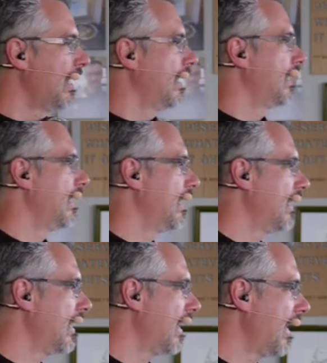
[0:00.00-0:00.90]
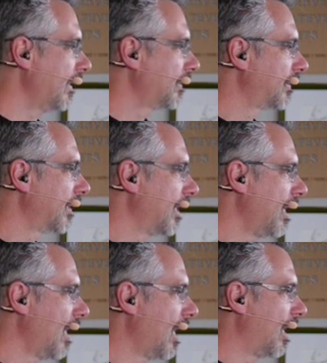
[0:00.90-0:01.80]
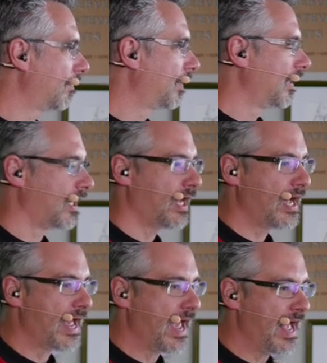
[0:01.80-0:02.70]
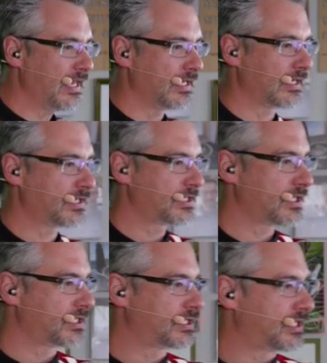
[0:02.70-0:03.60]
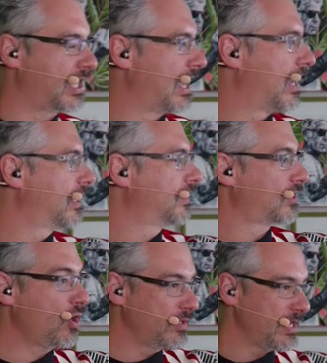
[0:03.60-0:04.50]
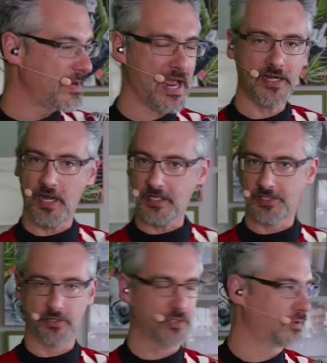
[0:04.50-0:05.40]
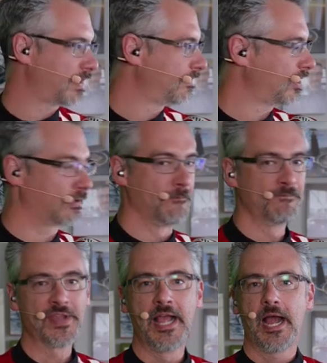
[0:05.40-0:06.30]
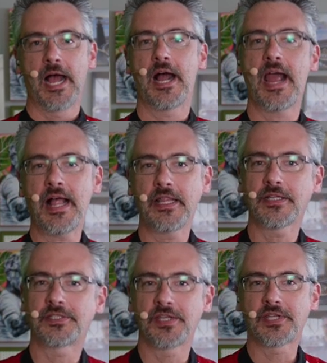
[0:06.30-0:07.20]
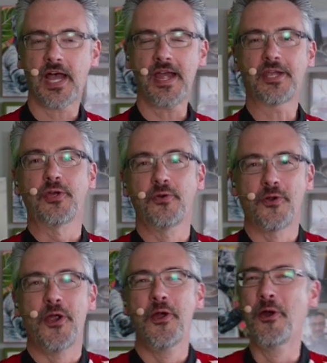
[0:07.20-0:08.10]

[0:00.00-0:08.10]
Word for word: Next up, uh, Alex says, "Oh, DBA Duck is here too." Ben Miller. Uh, Alex says, "Hi, Guru."